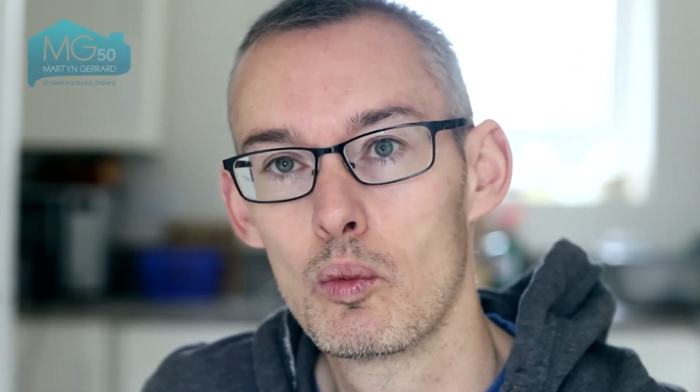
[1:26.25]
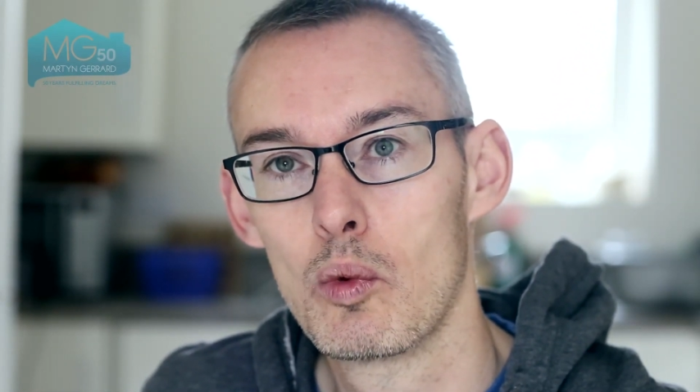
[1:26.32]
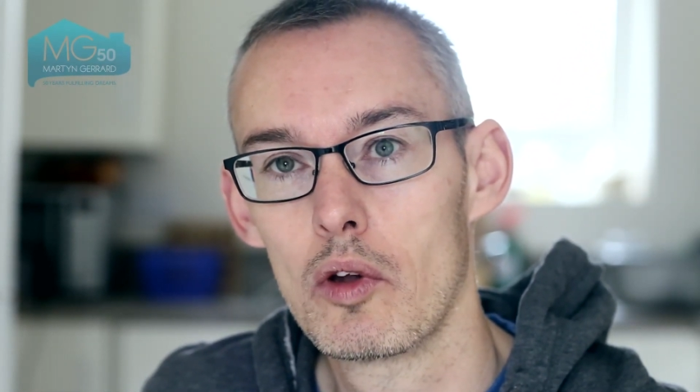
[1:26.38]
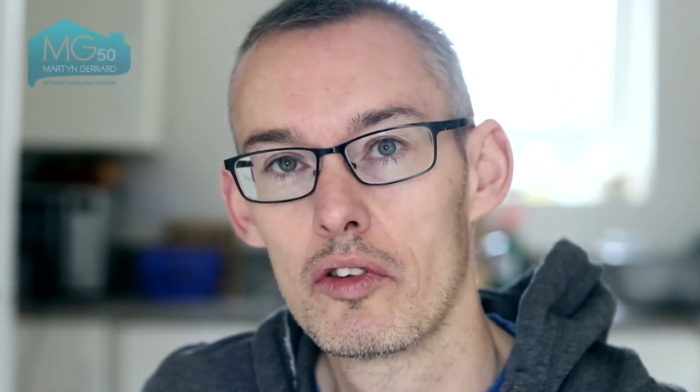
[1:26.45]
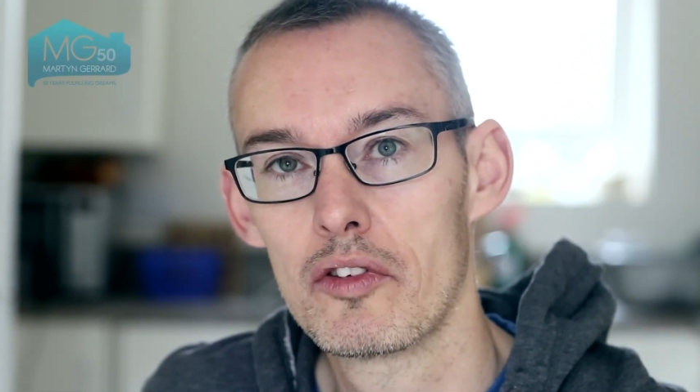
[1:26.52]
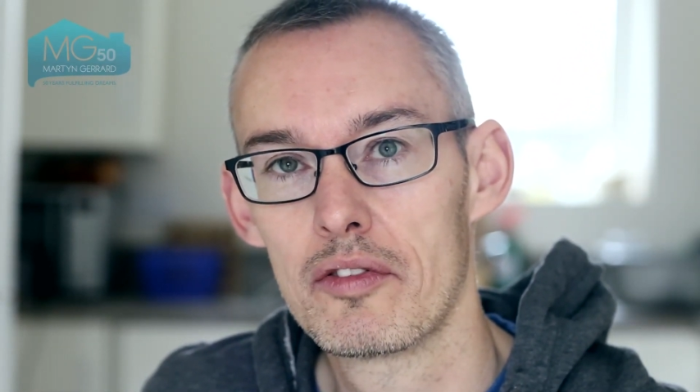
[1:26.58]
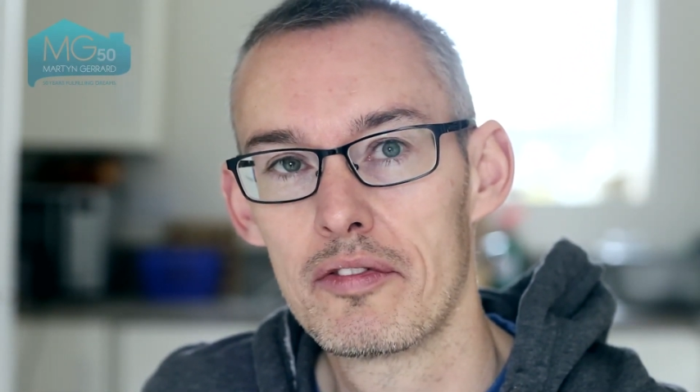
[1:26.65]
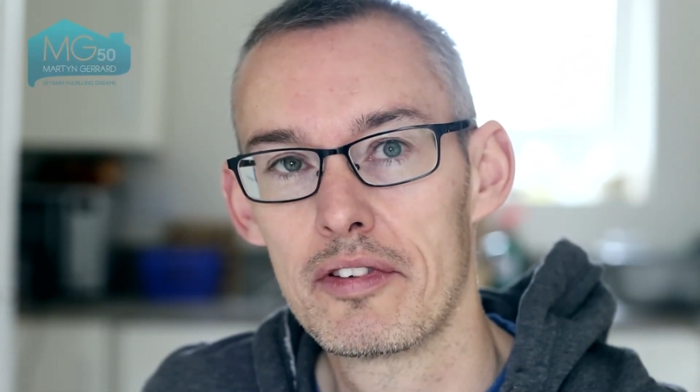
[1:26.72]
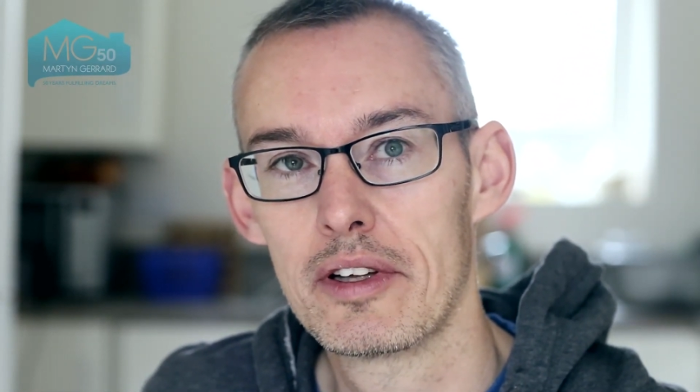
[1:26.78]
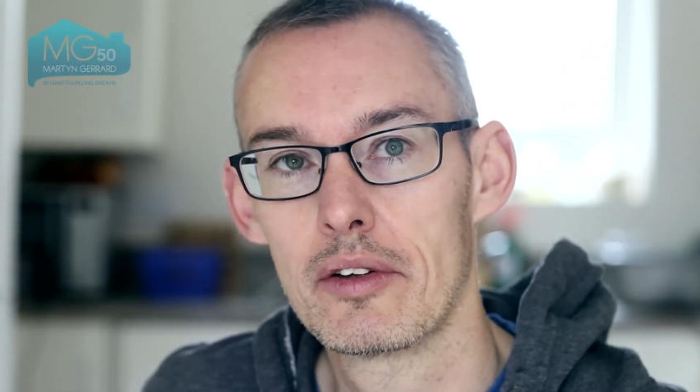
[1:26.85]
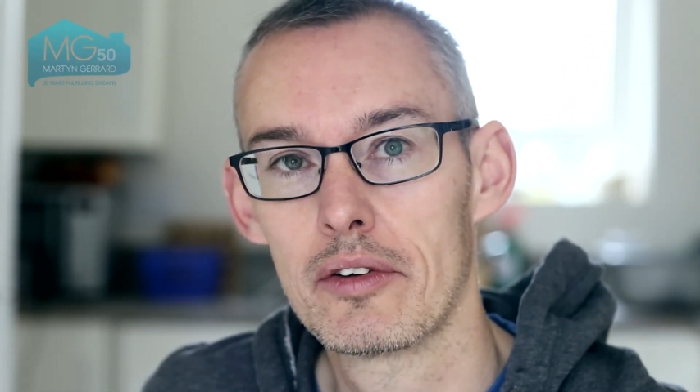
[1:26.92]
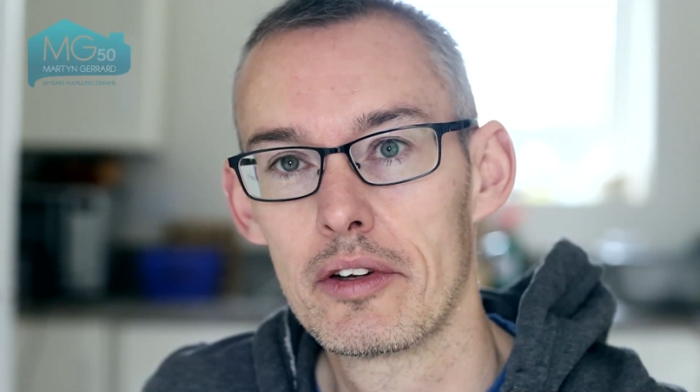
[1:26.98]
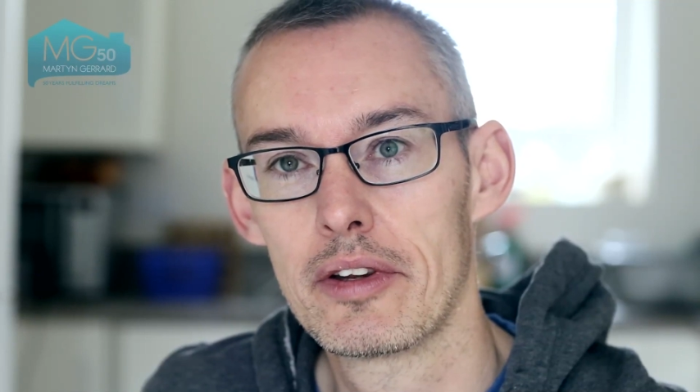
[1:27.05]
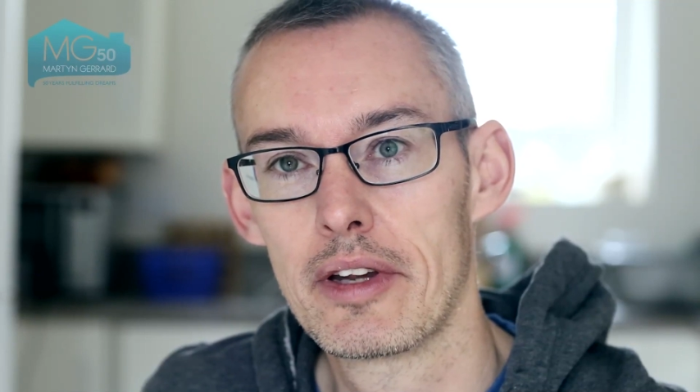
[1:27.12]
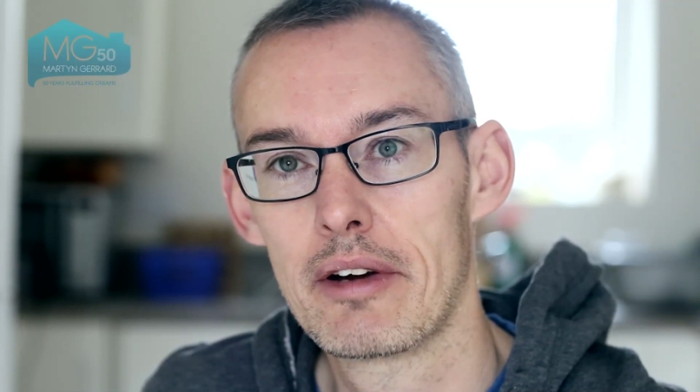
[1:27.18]
want to feel
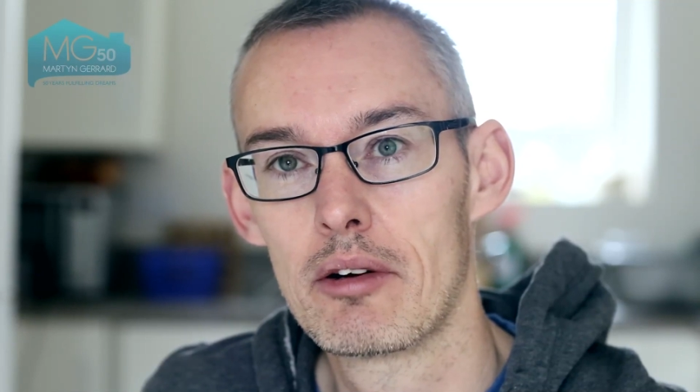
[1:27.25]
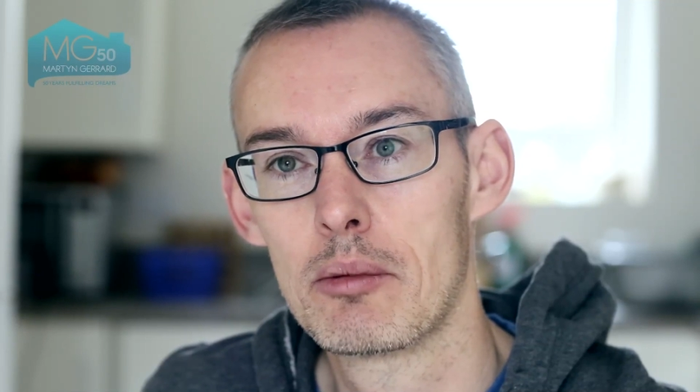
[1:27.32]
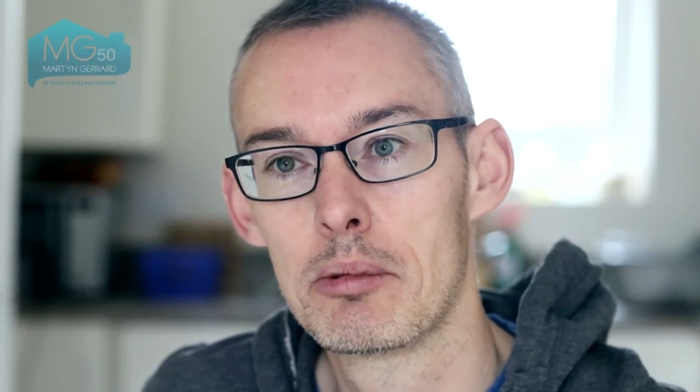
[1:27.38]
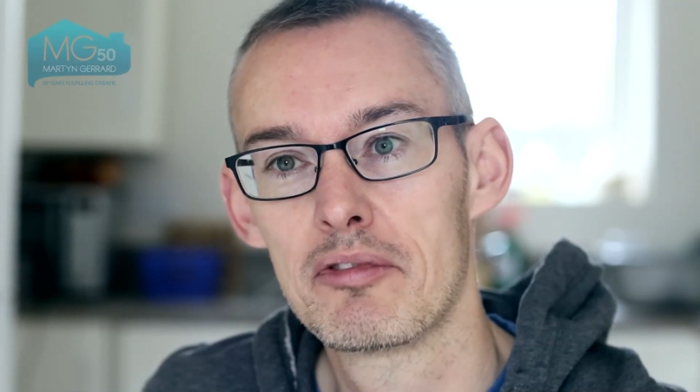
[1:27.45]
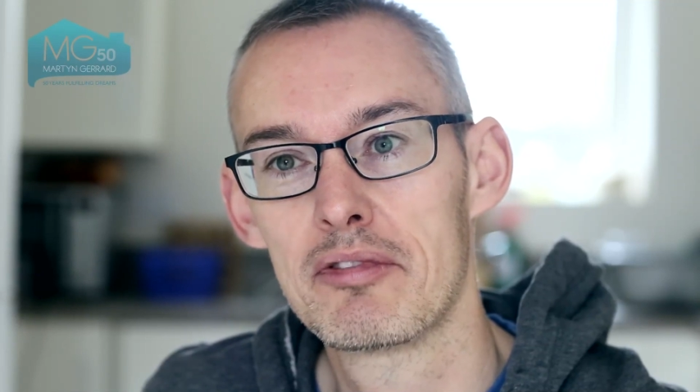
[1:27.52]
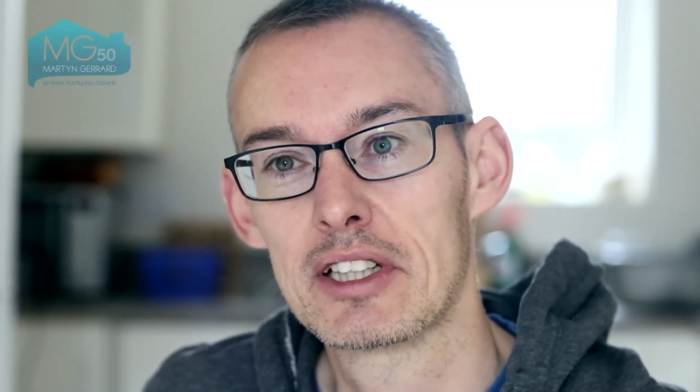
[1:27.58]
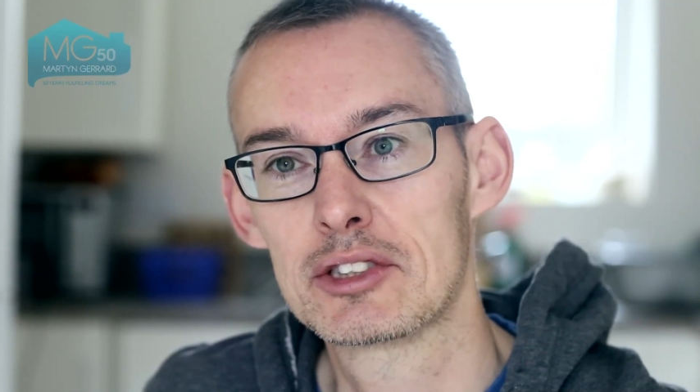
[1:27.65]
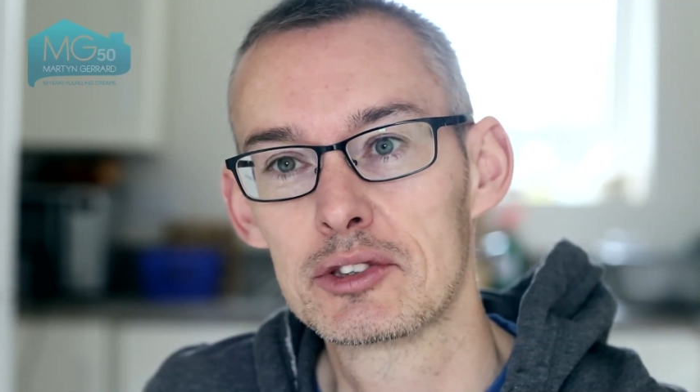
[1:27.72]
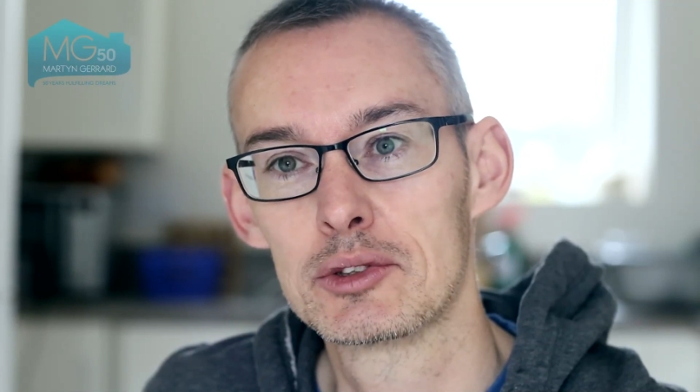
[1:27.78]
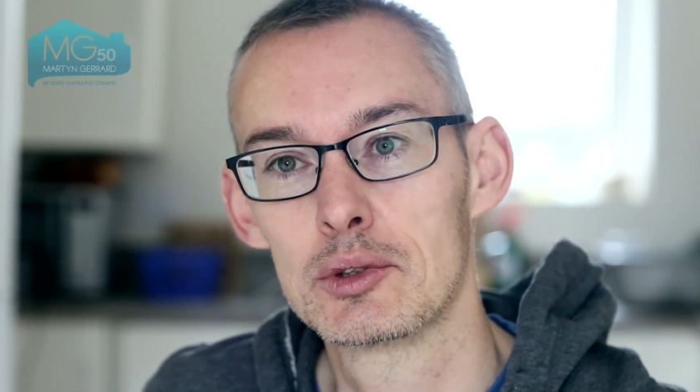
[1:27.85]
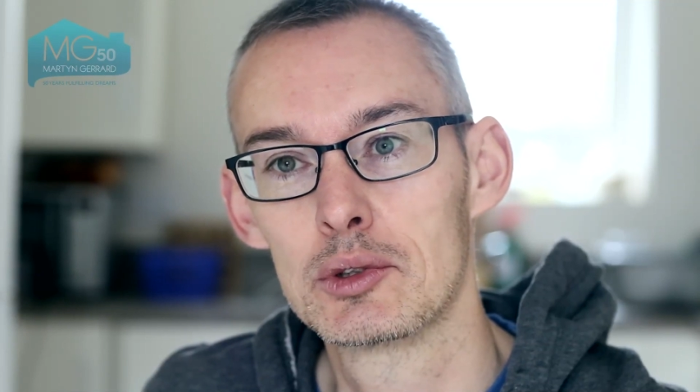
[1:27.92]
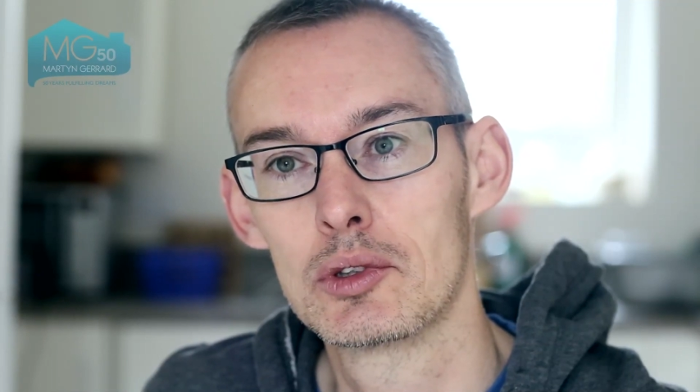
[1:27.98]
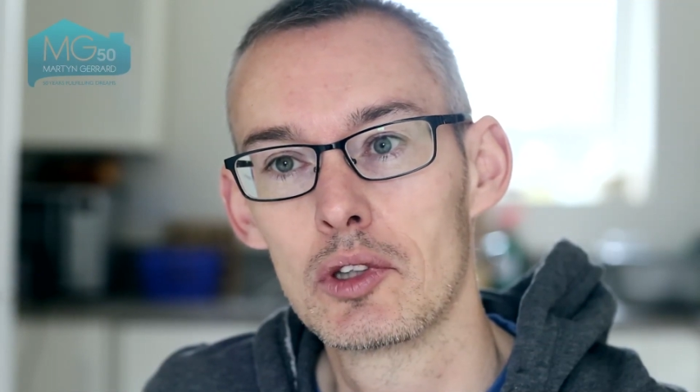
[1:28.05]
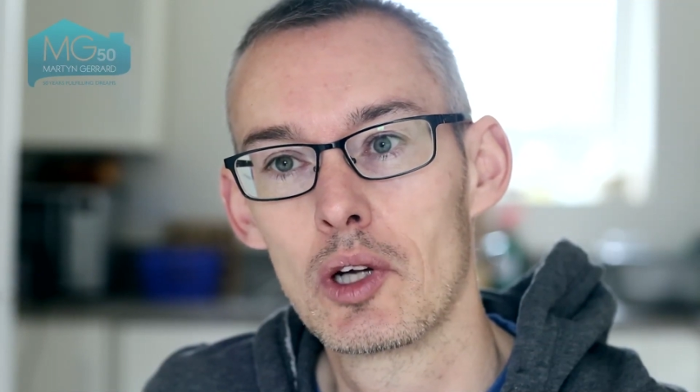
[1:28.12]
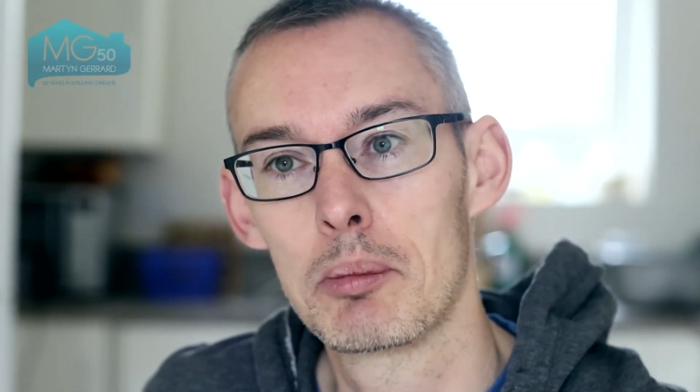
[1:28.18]
that they're a
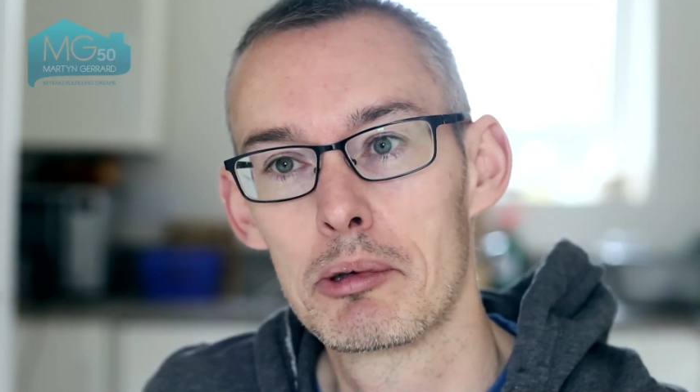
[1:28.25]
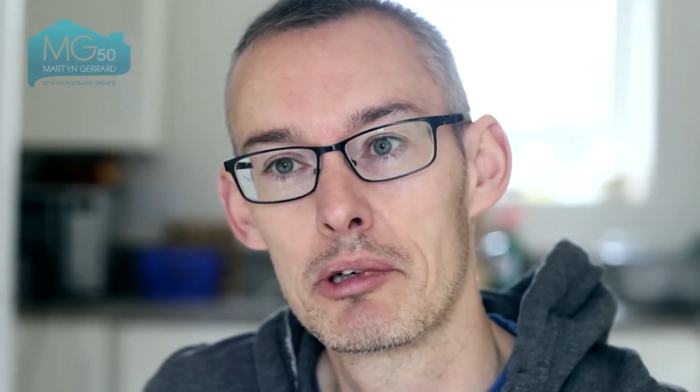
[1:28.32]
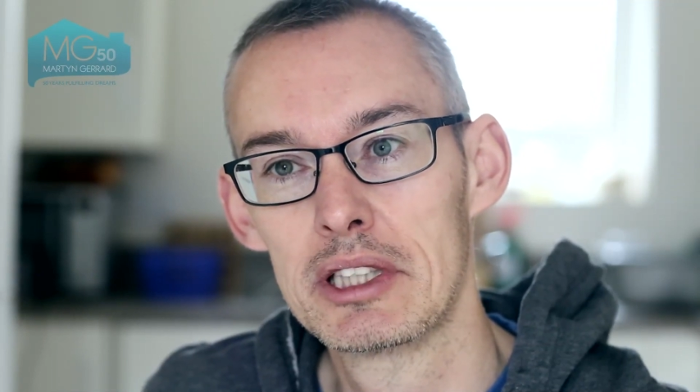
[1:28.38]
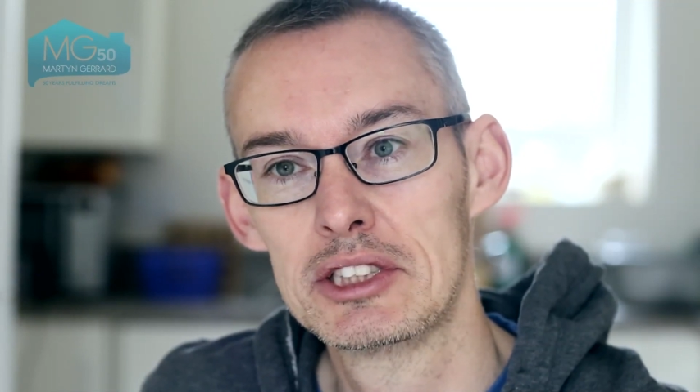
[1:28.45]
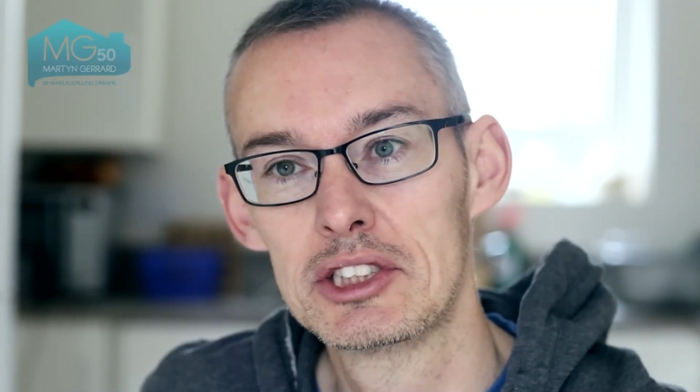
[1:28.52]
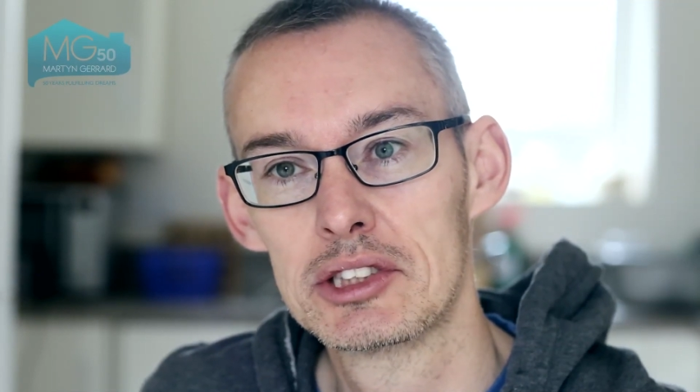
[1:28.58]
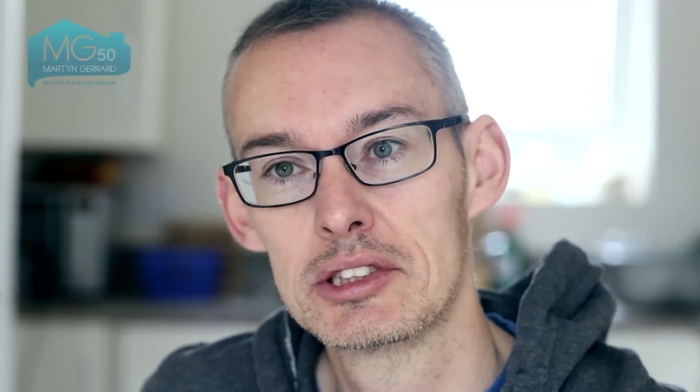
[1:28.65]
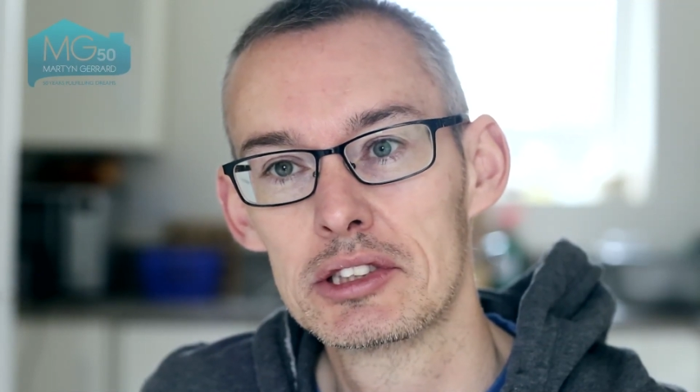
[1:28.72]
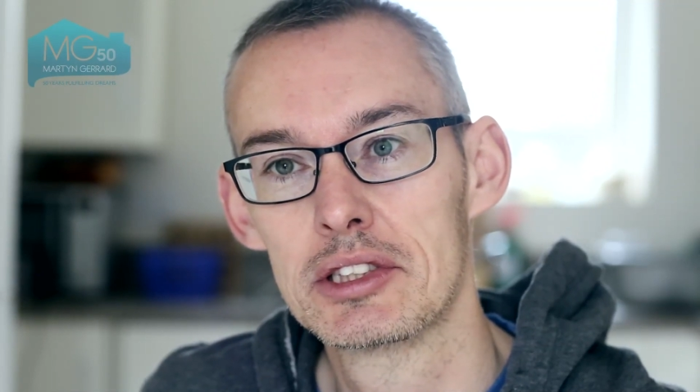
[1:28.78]
professional operation,